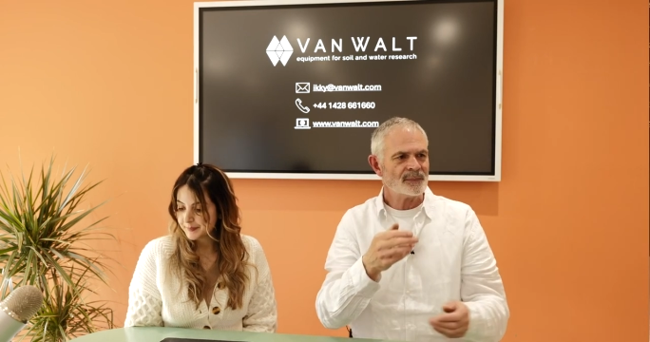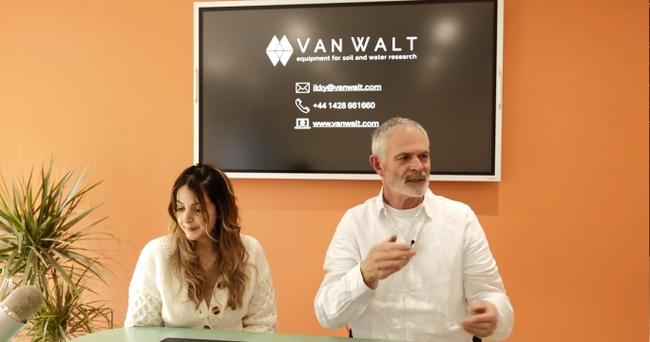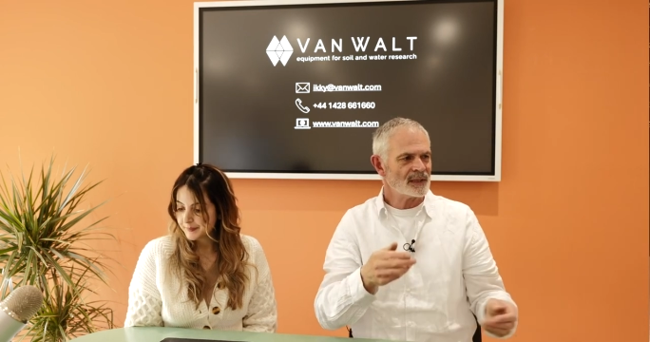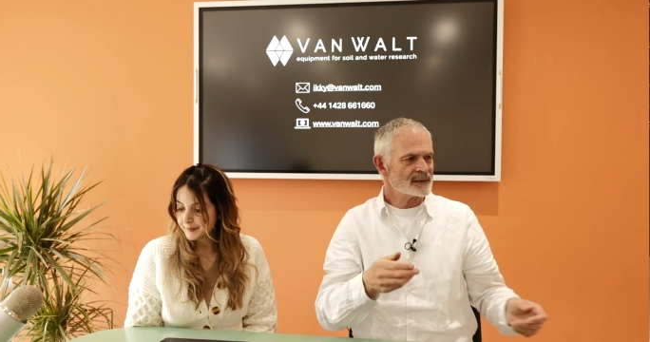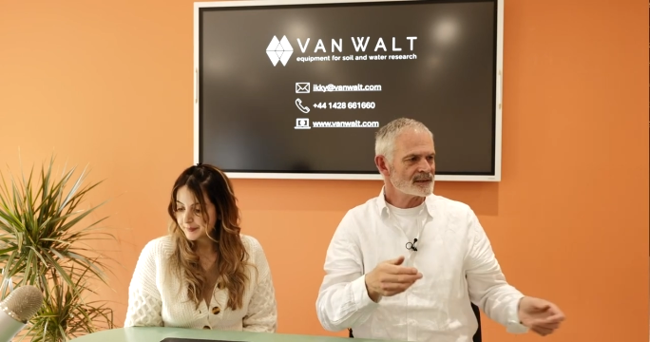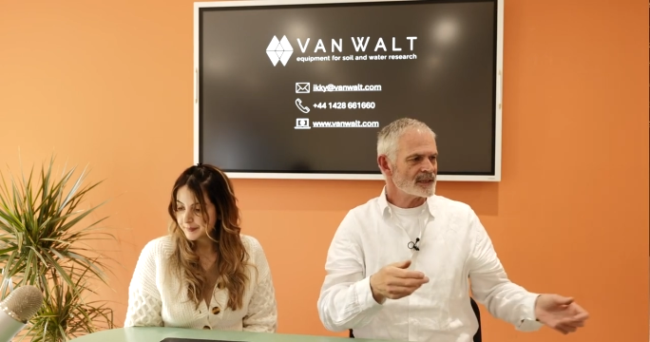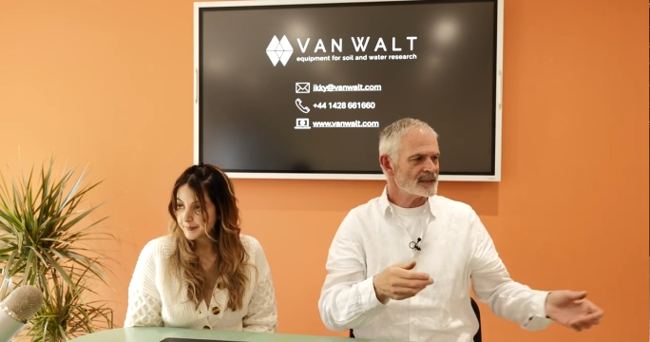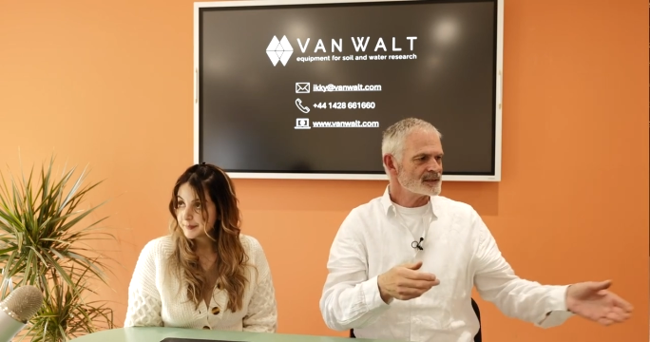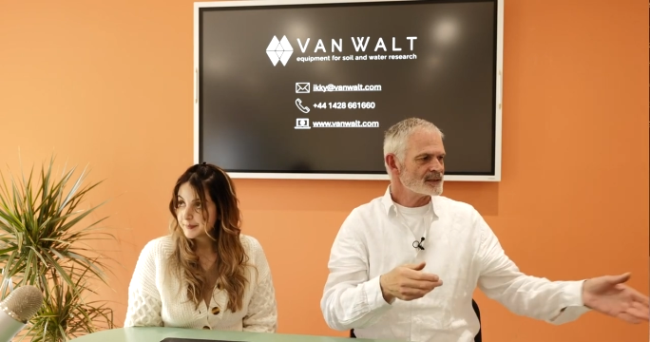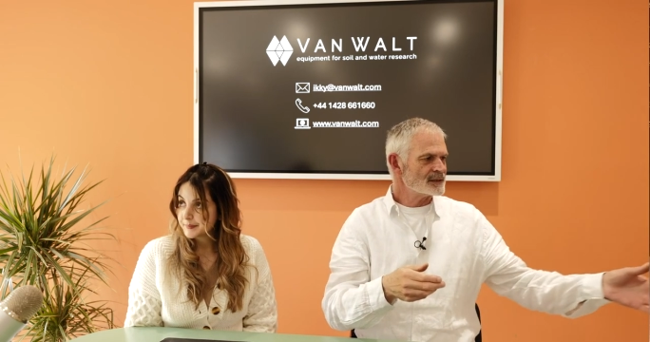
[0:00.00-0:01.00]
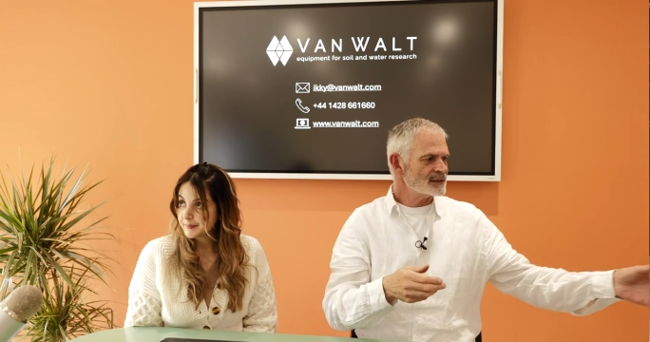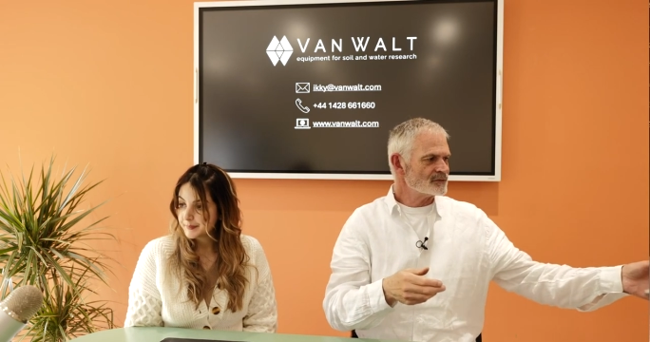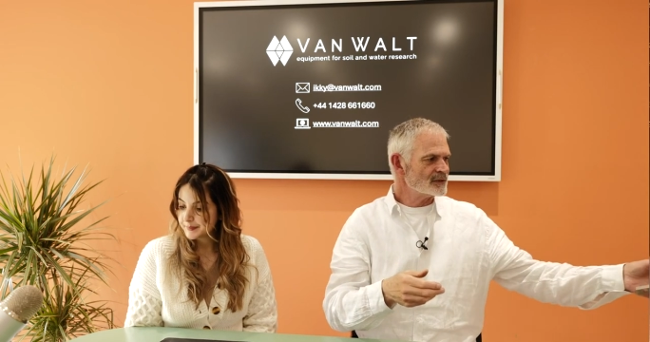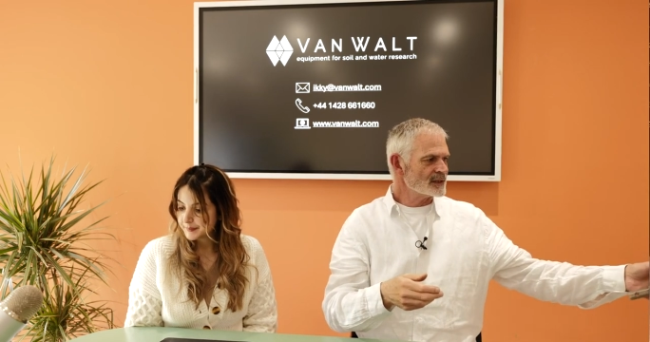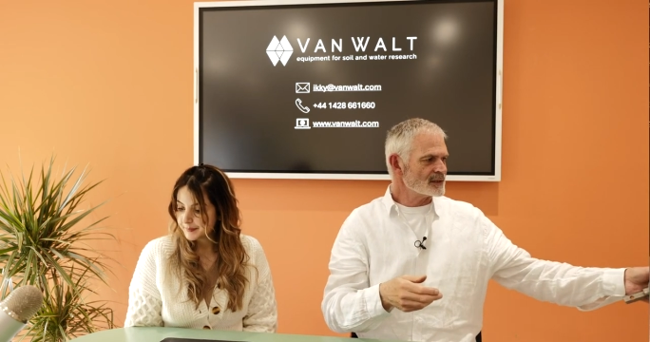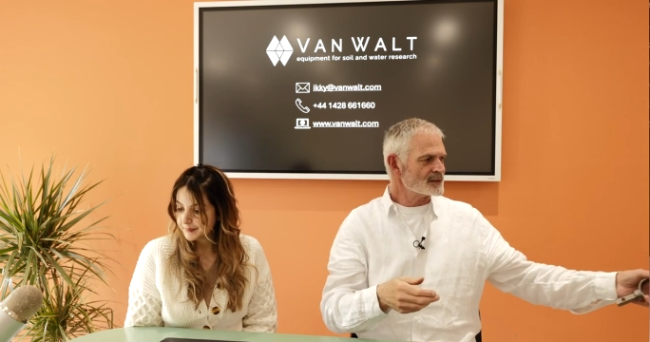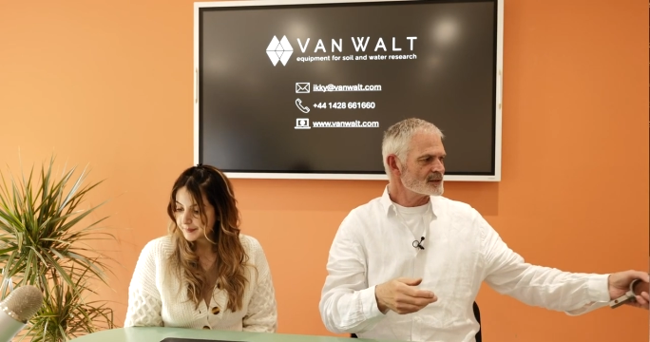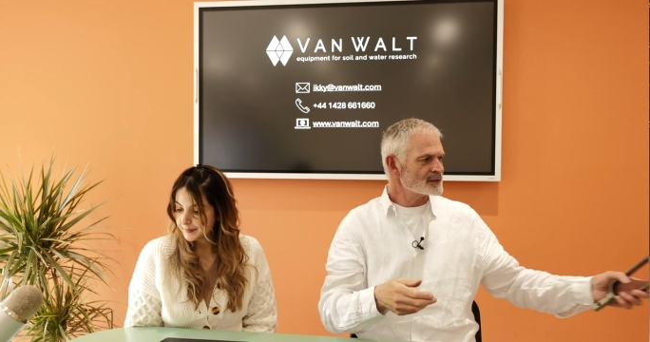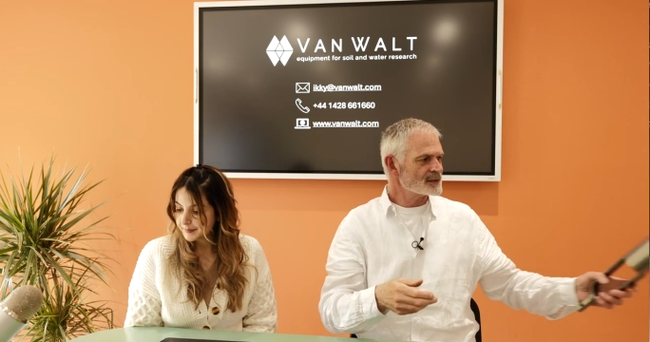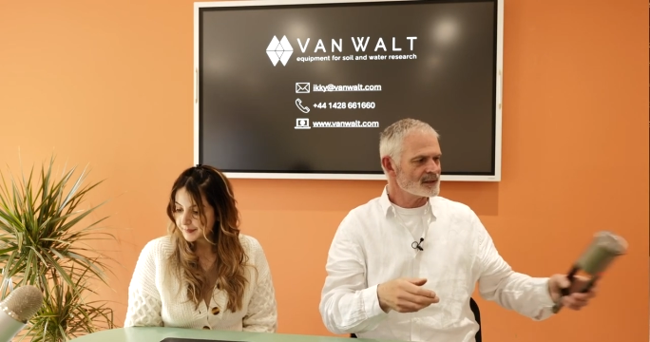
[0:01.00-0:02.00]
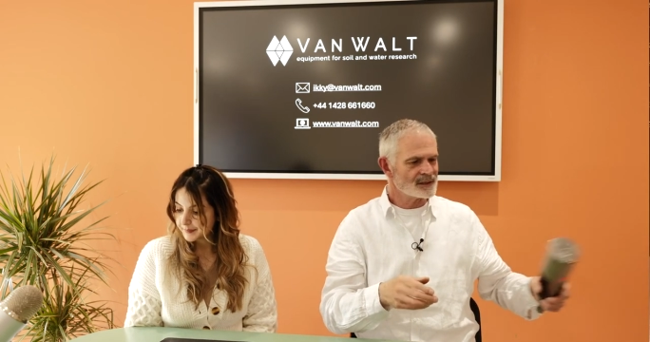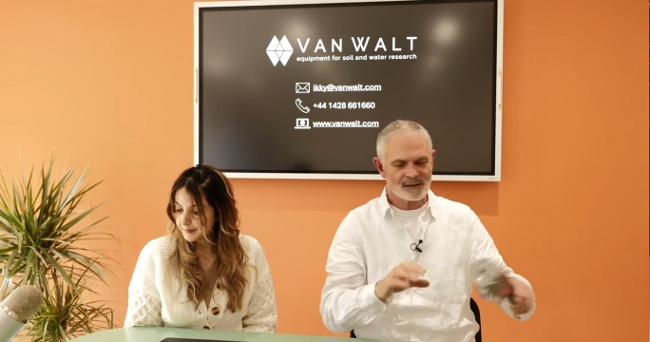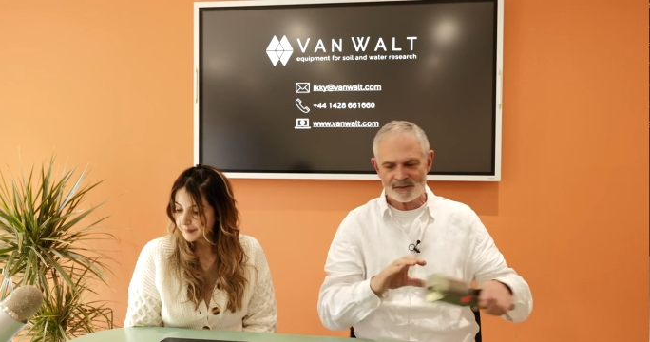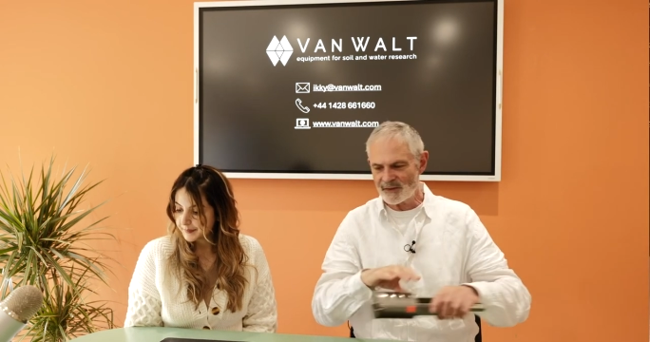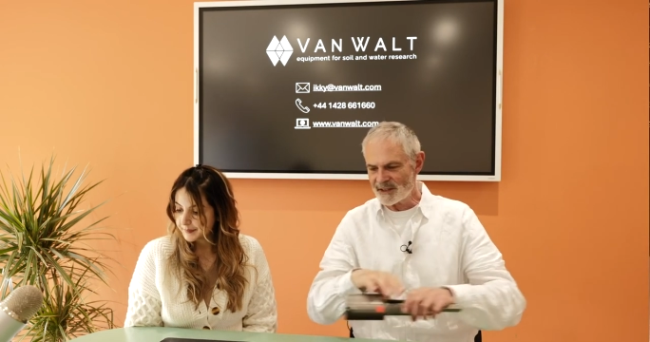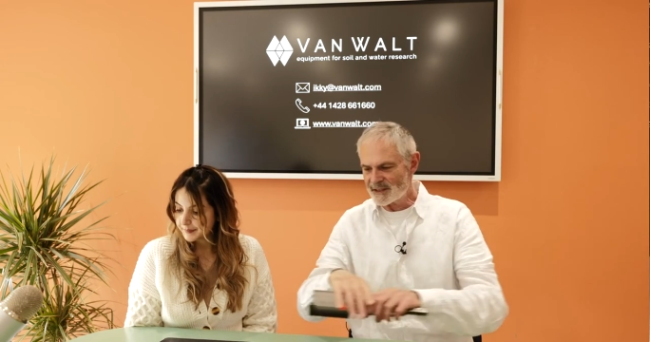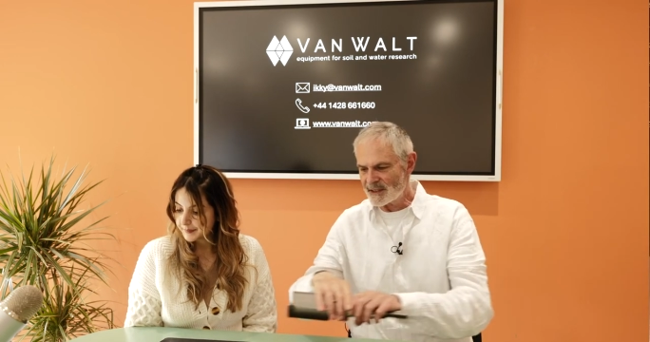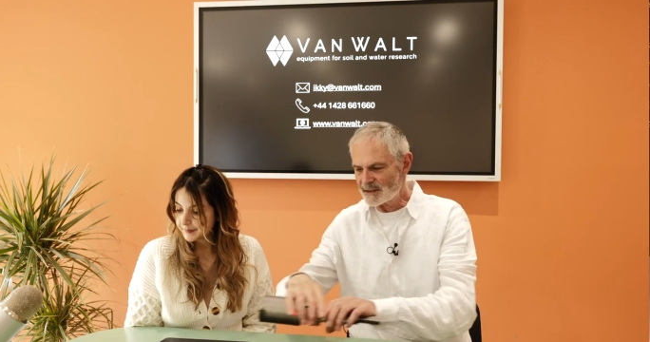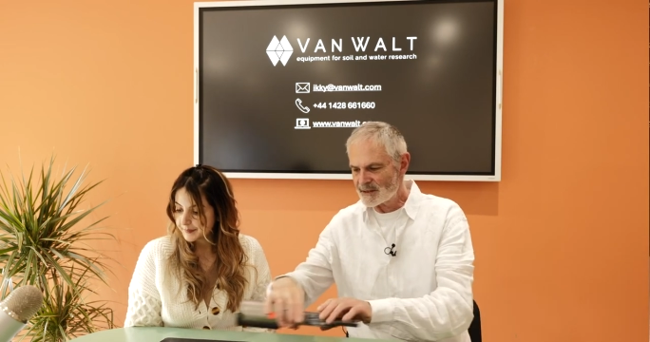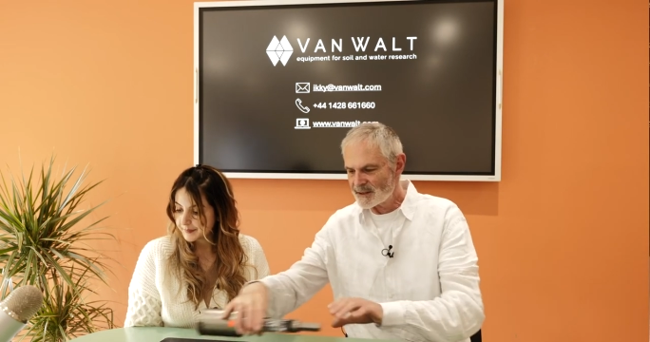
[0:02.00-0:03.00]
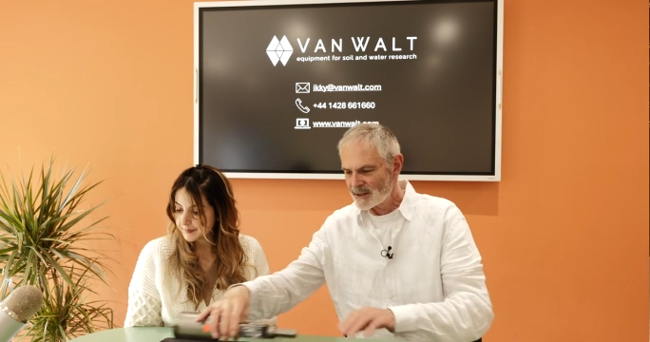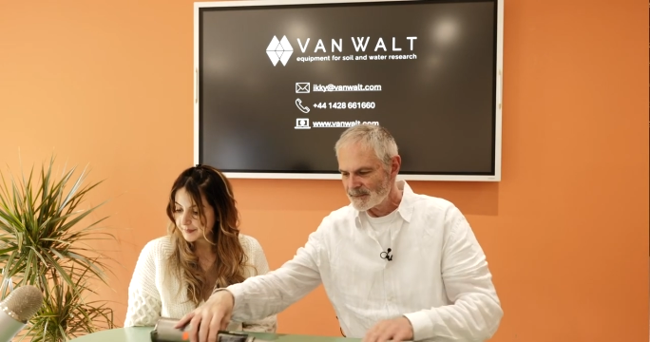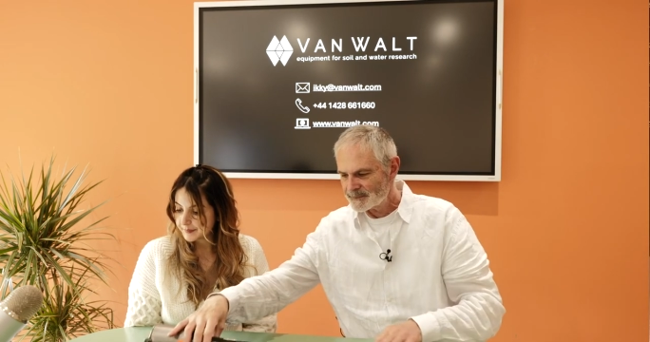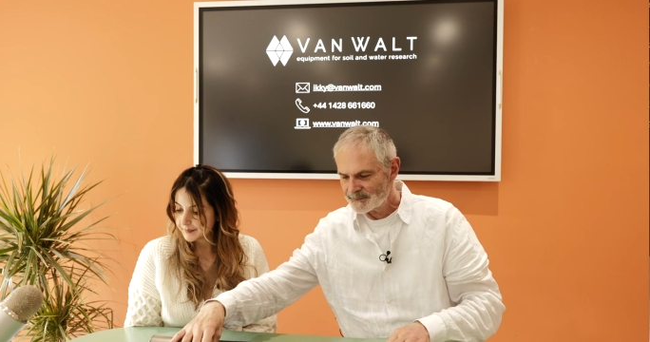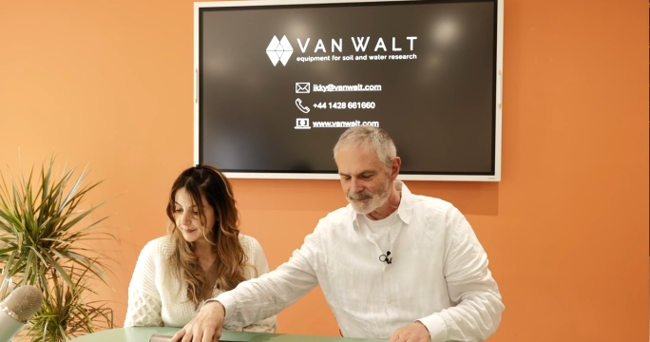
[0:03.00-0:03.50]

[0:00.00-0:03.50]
Speaker 1: Bulk density rings, ring sets.